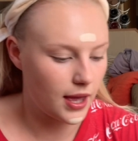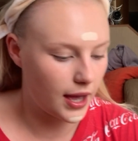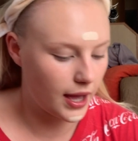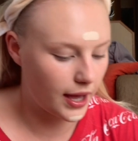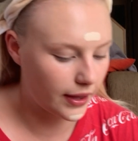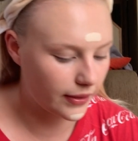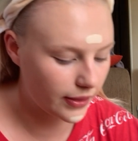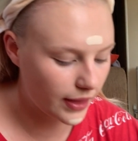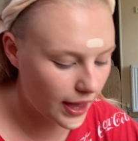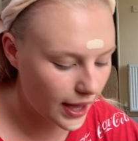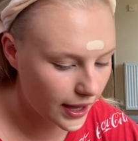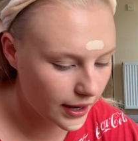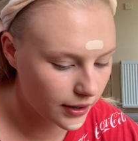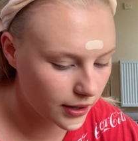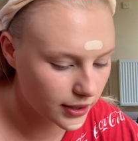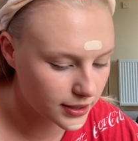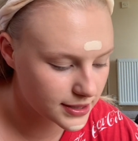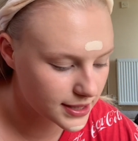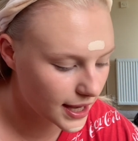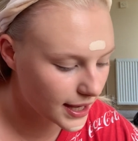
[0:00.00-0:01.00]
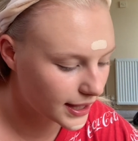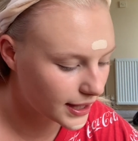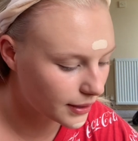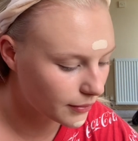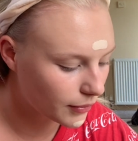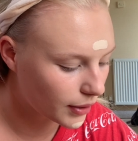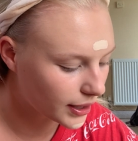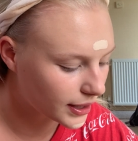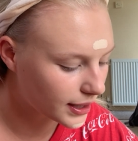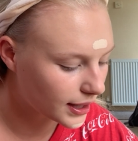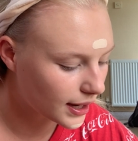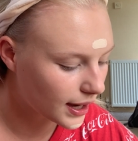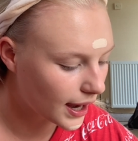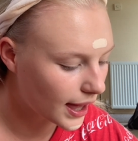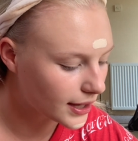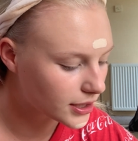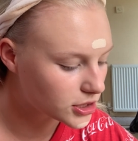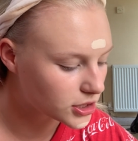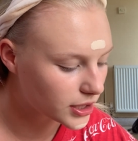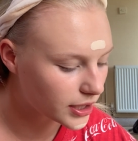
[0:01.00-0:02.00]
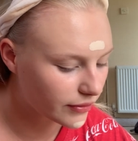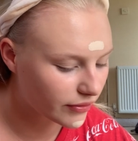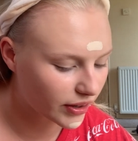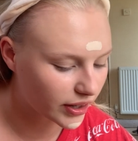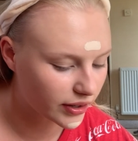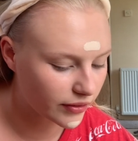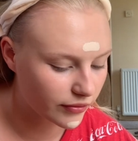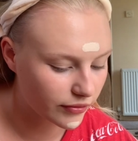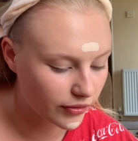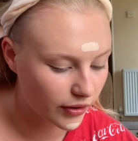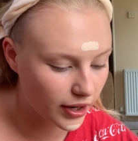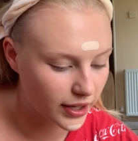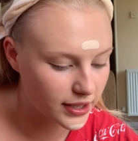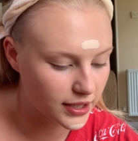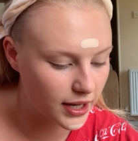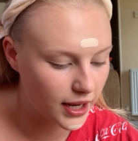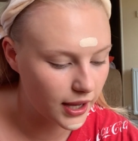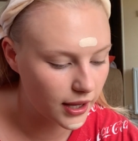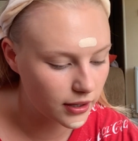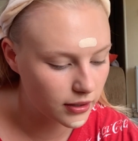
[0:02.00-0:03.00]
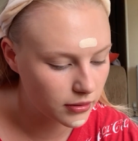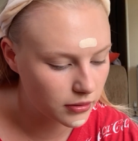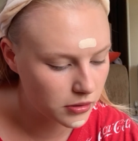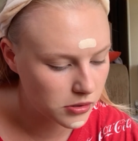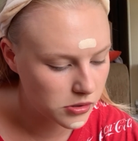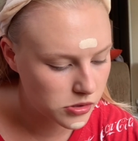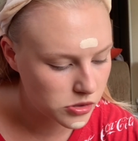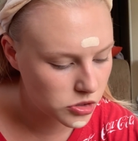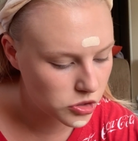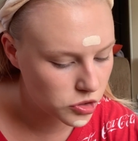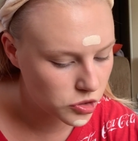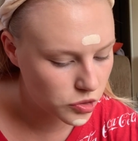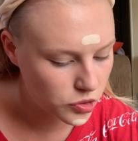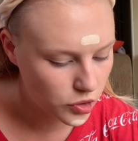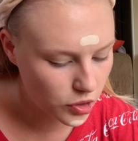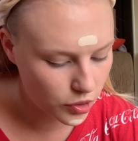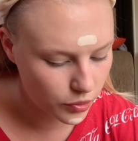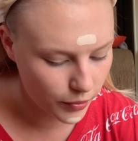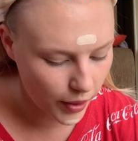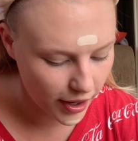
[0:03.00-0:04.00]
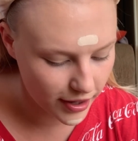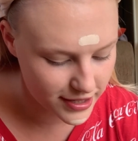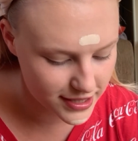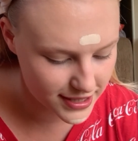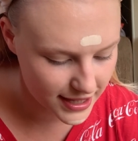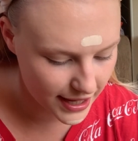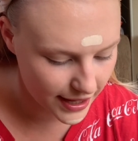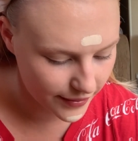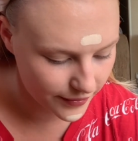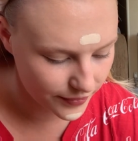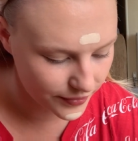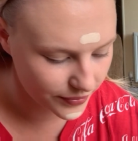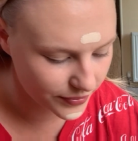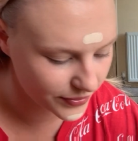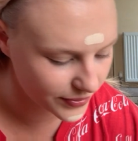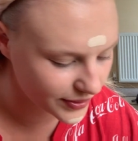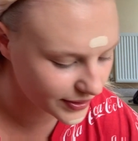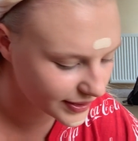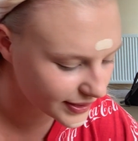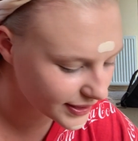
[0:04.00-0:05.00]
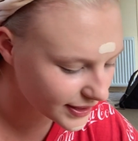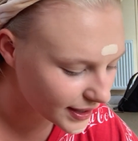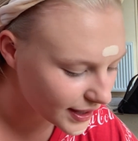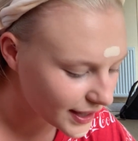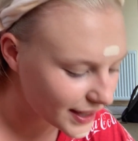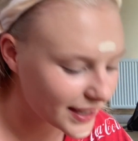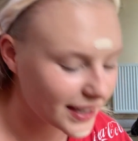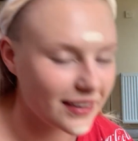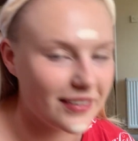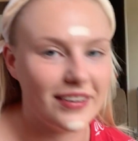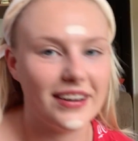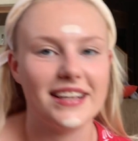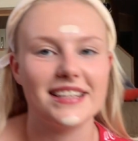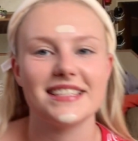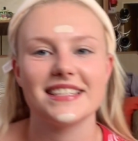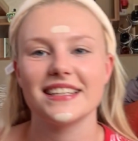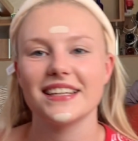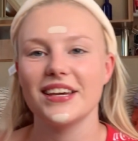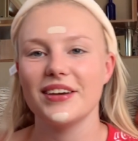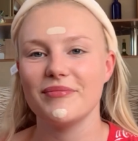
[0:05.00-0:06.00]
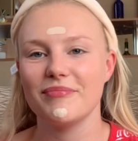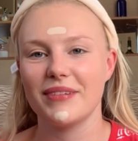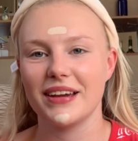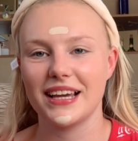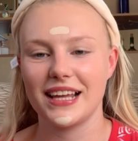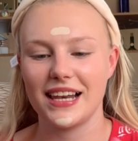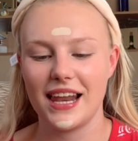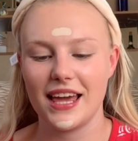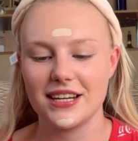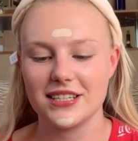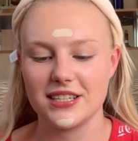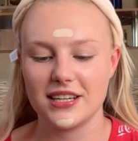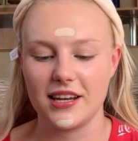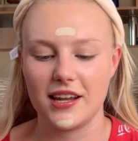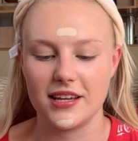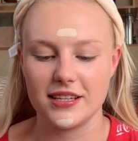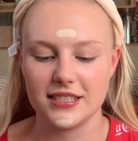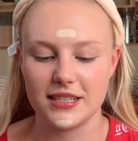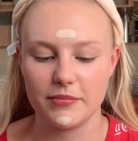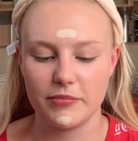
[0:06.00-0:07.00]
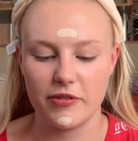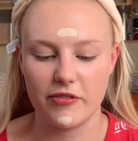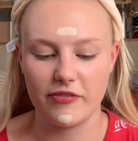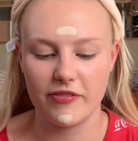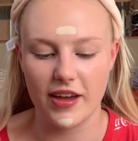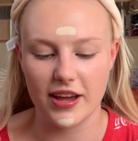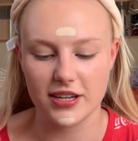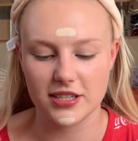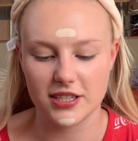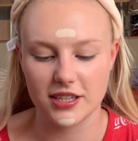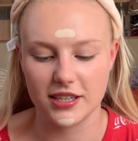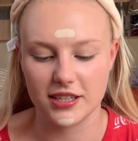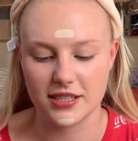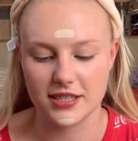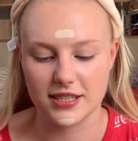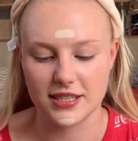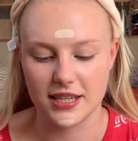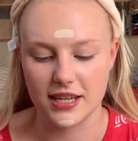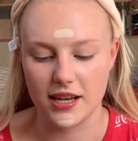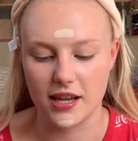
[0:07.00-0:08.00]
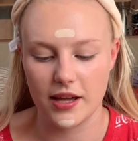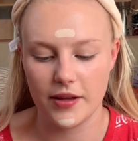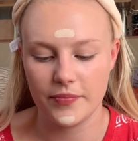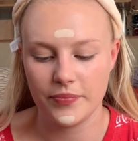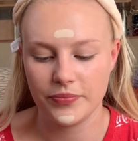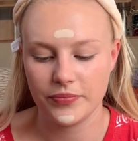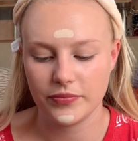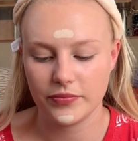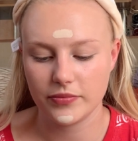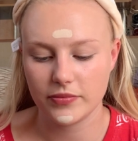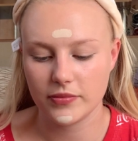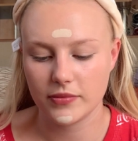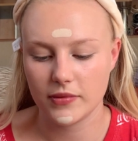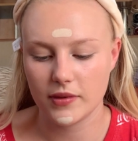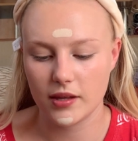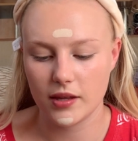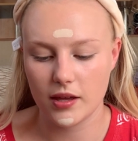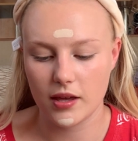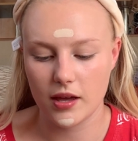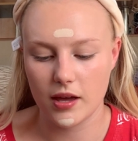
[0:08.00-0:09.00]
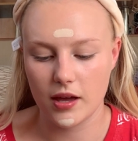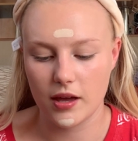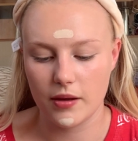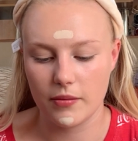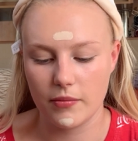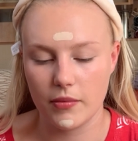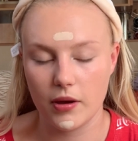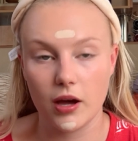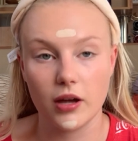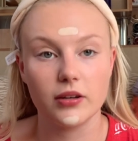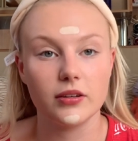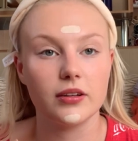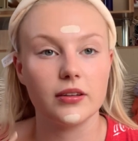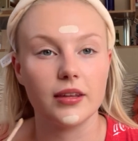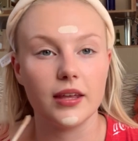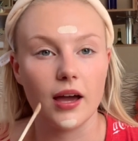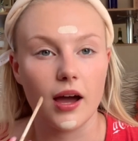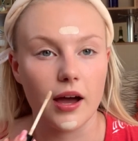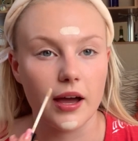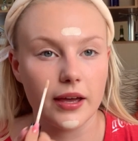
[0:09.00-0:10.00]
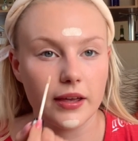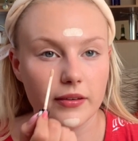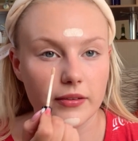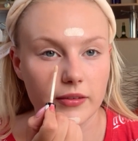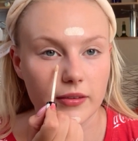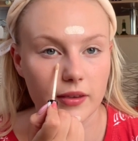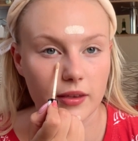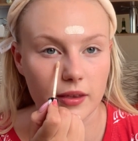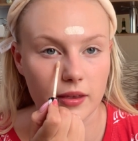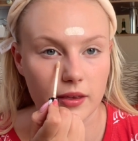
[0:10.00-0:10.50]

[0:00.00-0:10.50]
And then taking my collection, if I can find it. Where is it? Here it is. My Collection Lasting Perfection Concealer under the eyes.